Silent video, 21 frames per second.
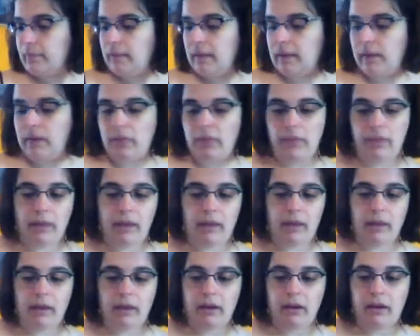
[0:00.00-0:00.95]
And
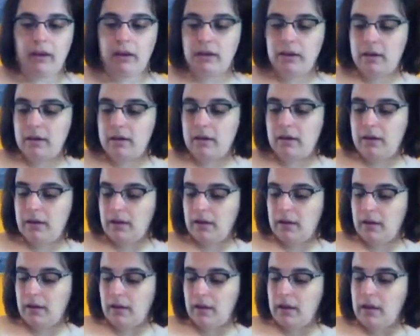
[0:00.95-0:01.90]
then
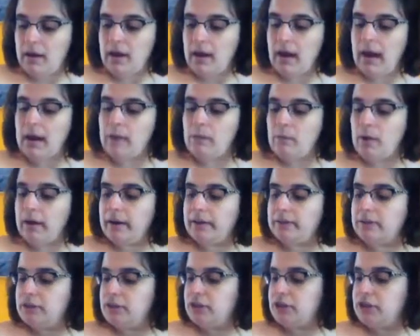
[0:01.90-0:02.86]
I wanted
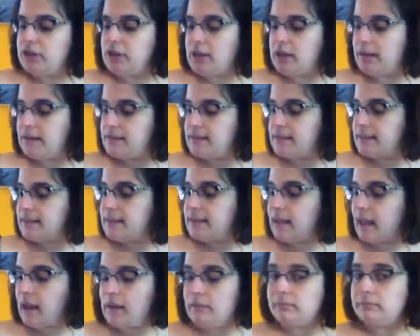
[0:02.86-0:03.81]
to share
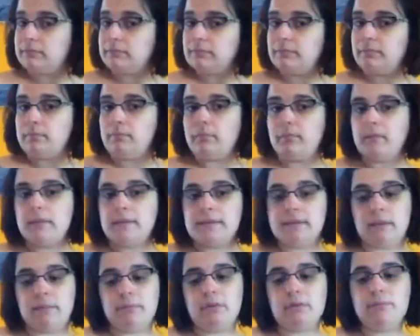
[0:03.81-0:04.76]
some
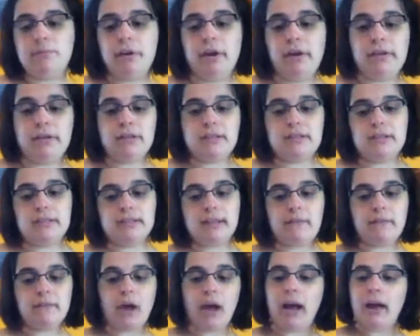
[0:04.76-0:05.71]
new purchases
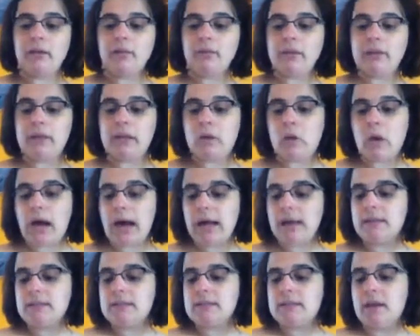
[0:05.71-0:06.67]
I've gotten with you
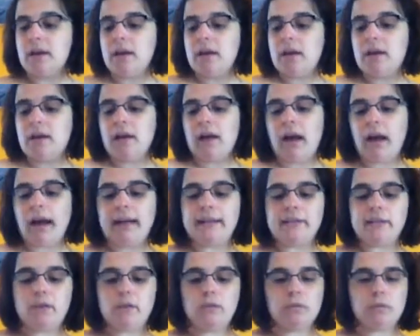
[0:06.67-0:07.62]
guys. I
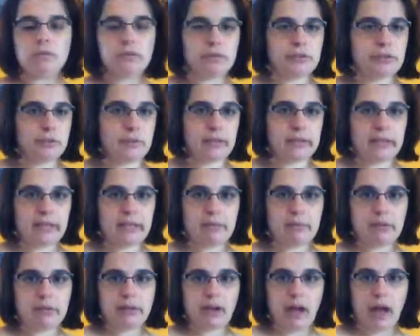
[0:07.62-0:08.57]
don't do
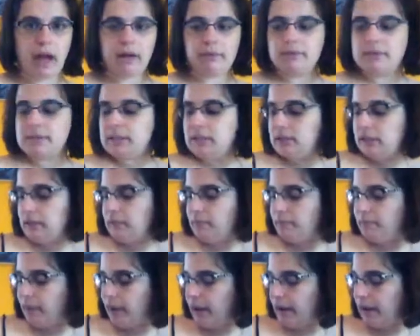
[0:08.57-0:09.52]
enabling often,
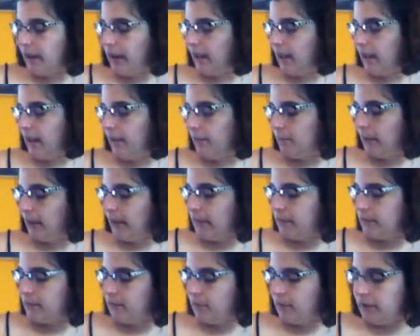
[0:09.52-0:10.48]
but I
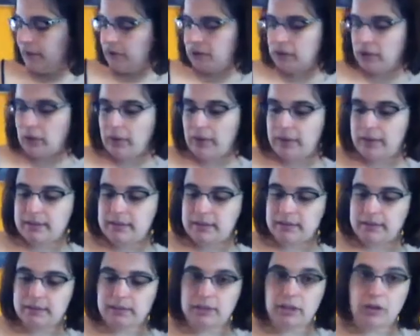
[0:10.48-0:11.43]
did want to show
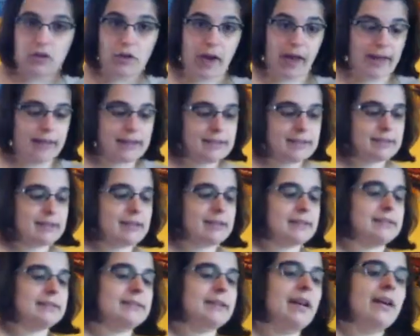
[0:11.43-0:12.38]
this to you guys
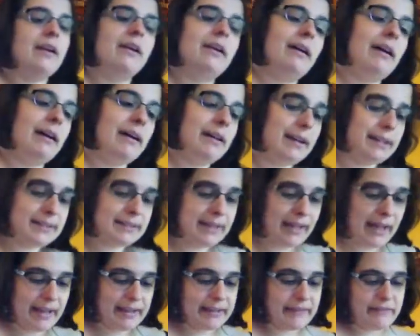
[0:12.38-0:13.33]
because it's
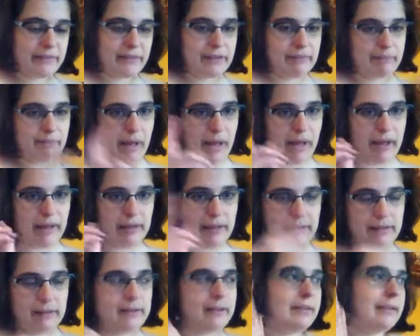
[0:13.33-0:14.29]
kind of my